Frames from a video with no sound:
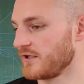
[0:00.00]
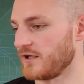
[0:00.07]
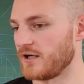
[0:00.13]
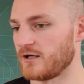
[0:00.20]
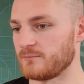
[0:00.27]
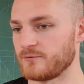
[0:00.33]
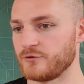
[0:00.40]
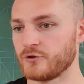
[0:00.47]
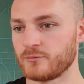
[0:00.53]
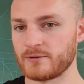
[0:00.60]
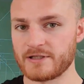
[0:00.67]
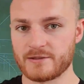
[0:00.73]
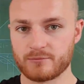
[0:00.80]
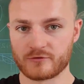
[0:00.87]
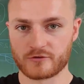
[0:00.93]

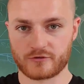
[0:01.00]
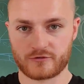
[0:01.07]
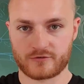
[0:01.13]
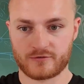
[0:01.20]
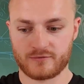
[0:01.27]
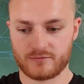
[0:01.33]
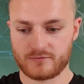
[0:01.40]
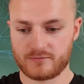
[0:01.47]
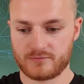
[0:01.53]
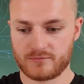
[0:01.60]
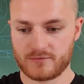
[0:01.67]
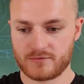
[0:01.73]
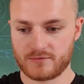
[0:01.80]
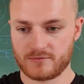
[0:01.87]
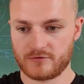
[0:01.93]
Normally you would just
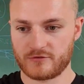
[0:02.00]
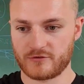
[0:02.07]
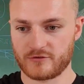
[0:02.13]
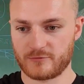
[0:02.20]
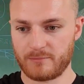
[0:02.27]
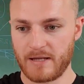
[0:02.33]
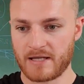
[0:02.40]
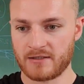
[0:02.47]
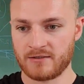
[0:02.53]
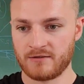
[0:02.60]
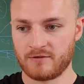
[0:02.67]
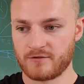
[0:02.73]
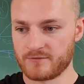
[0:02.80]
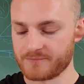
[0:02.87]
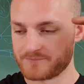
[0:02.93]

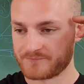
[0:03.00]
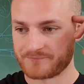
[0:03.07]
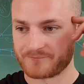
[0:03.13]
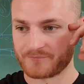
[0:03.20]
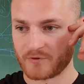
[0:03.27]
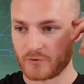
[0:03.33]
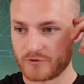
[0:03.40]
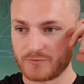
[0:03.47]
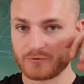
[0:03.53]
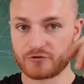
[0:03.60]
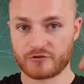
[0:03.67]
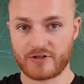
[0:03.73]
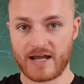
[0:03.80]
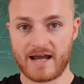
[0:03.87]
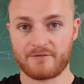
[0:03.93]
suspend, or you would
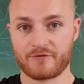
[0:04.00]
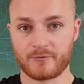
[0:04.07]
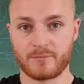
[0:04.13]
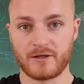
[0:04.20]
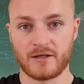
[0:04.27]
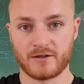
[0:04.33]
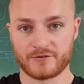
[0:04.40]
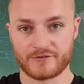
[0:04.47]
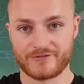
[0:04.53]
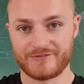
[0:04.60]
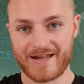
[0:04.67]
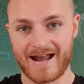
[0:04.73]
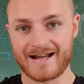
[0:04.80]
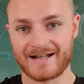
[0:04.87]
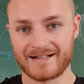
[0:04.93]
just have the plants
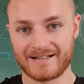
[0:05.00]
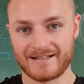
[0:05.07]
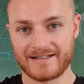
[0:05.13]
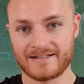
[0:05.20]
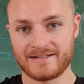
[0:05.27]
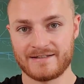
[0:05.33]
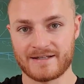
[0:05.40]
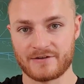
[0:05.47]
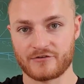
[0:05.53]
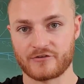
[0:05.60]
dangling in that